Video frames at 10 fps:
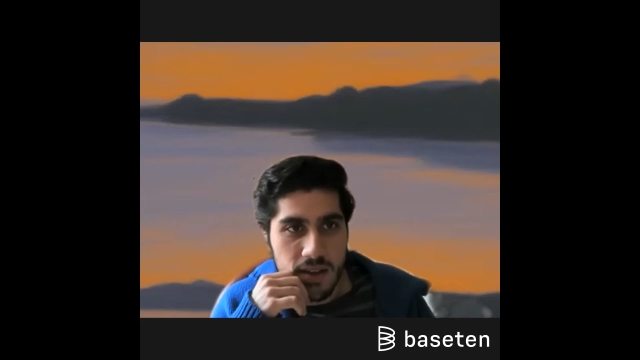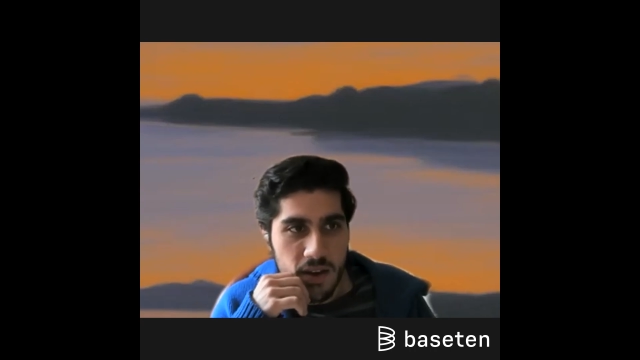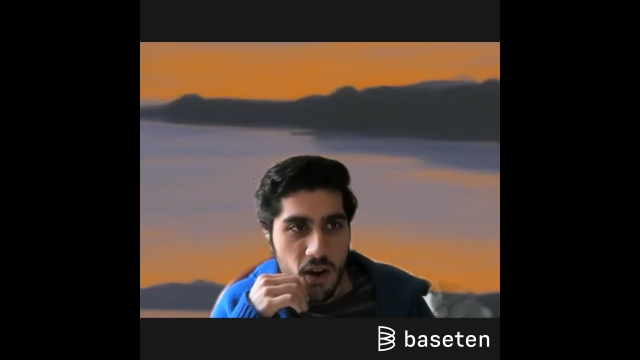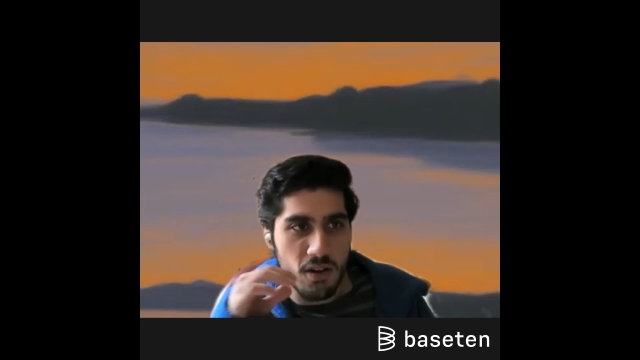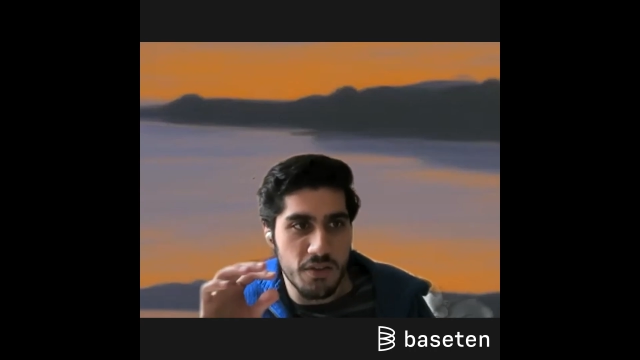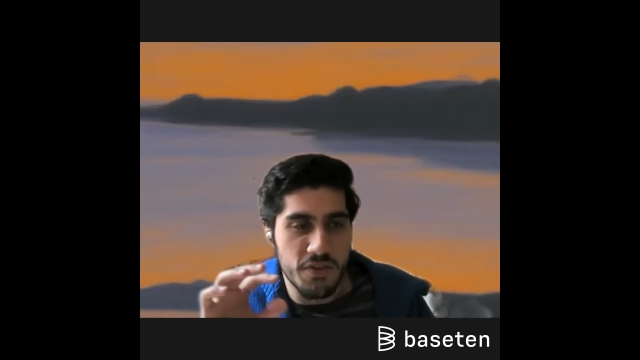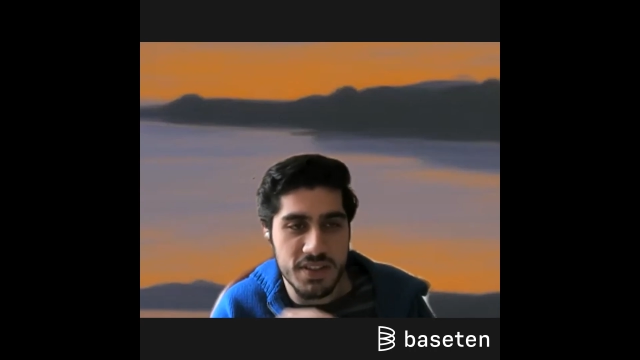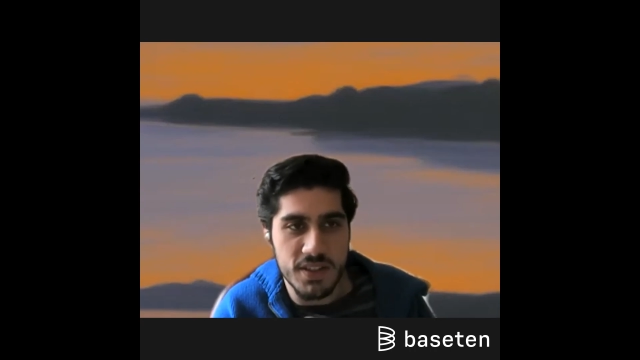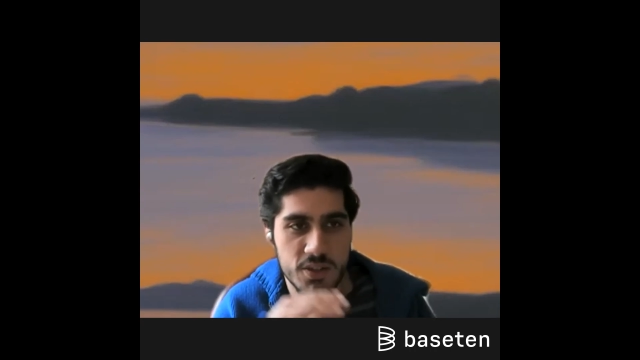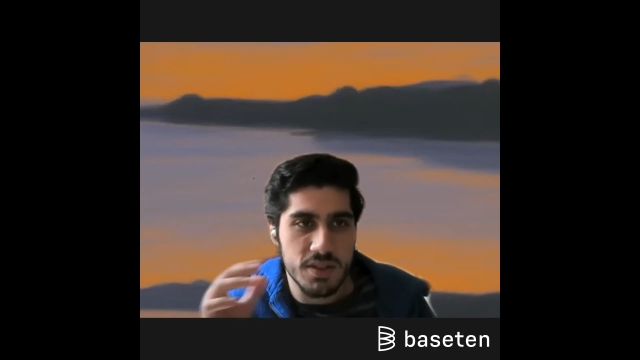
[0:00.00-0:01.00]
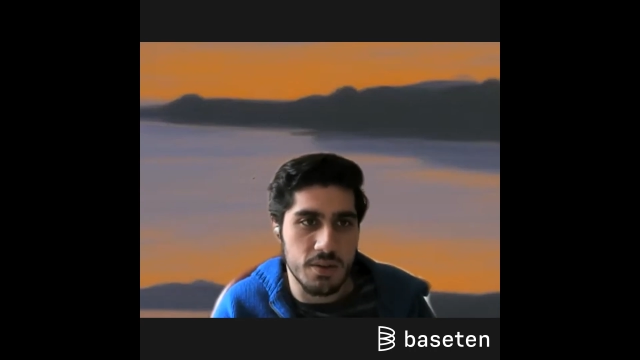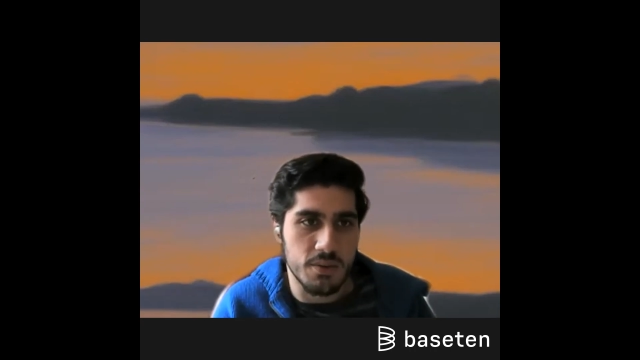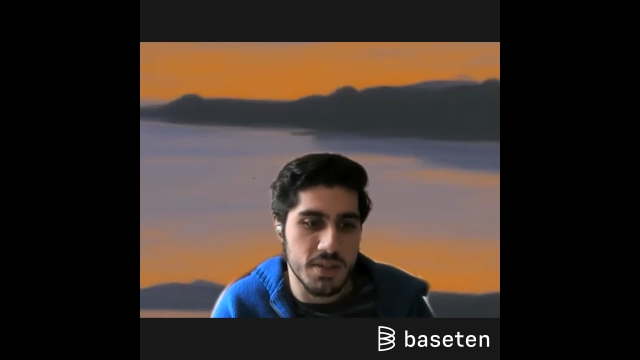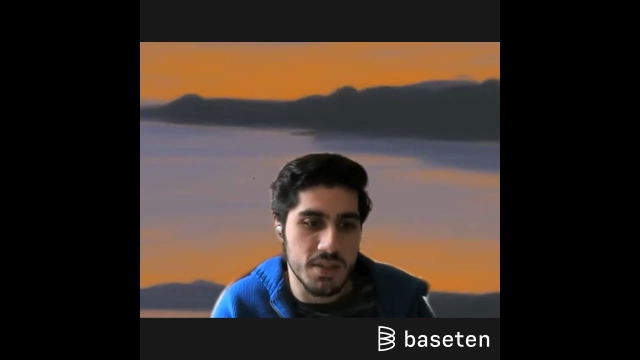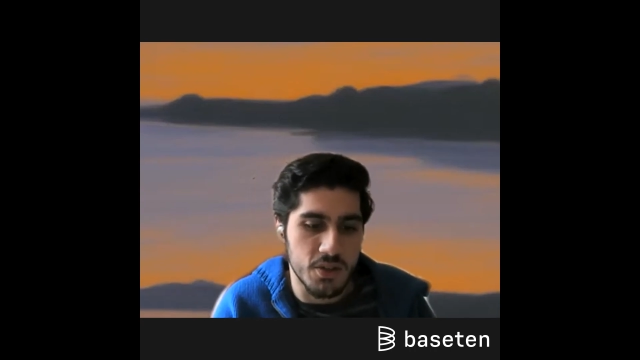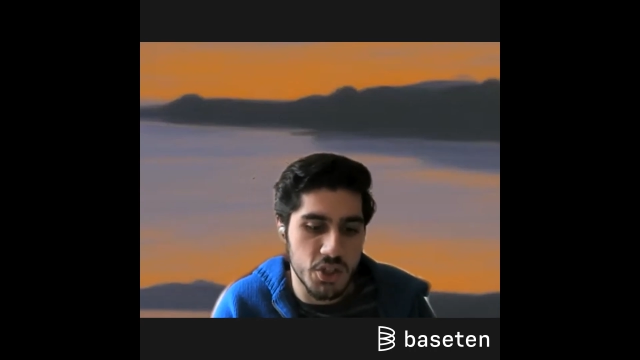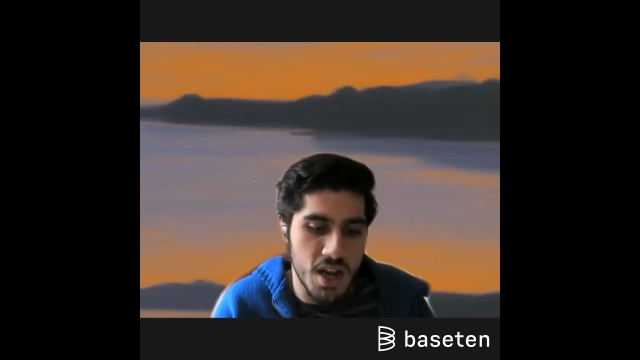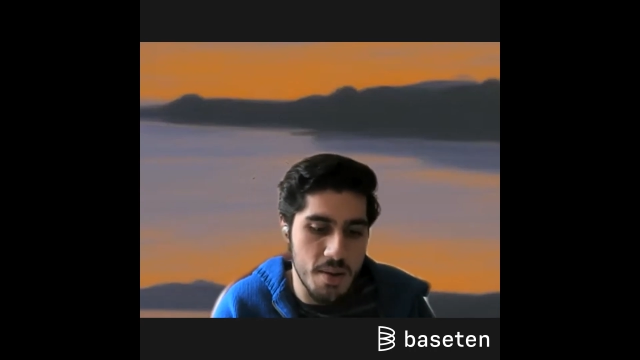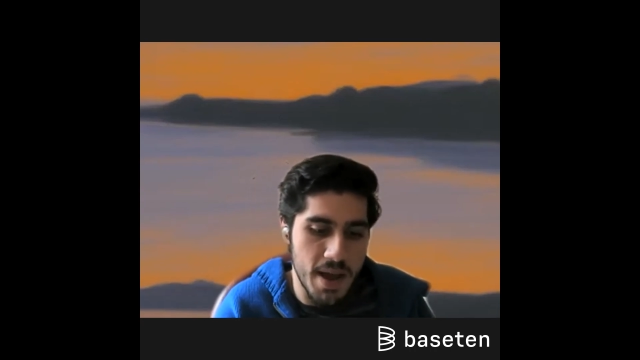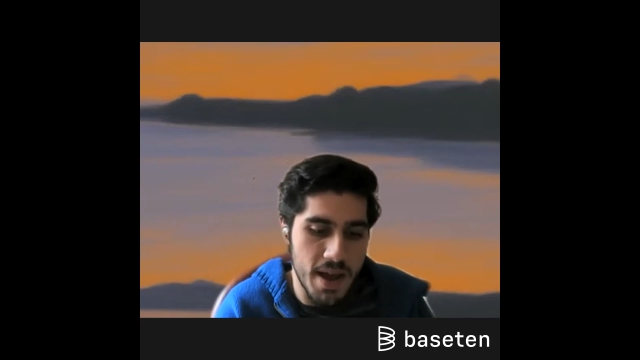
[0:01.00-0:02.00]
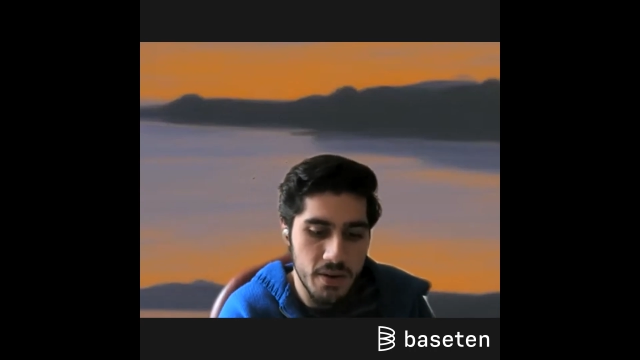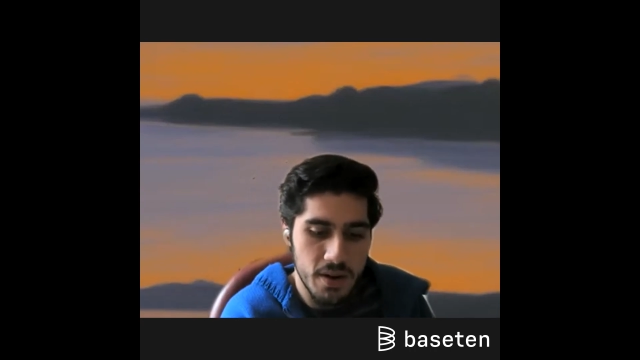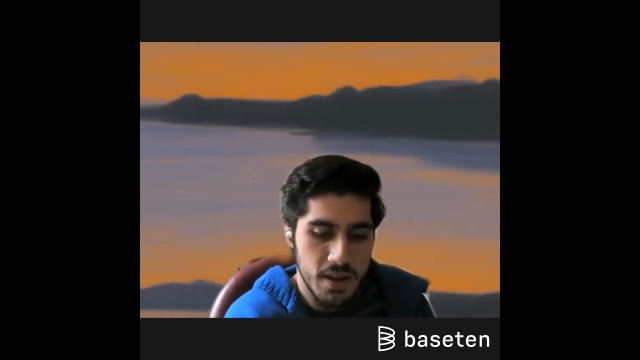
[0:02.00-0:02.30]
like all of this interesting research come out,